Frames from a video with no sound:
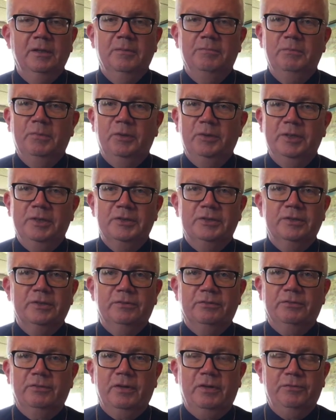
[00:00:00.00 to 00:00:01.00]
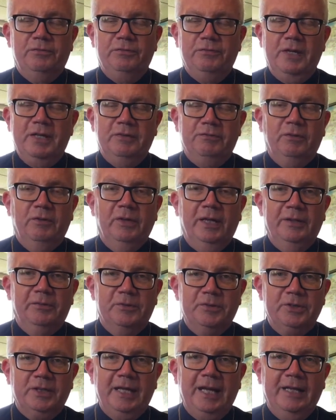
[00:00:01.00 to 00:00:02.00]
millions of, of faithful
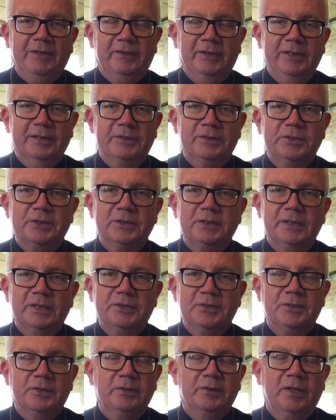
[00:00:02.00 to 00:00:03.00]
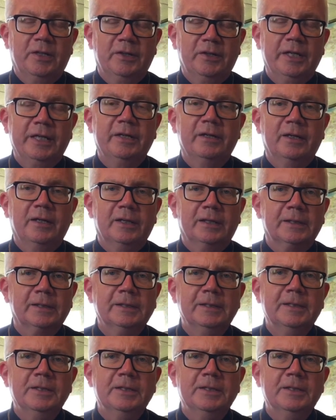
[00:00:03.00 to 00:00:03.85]
Irish Catholics as there are here.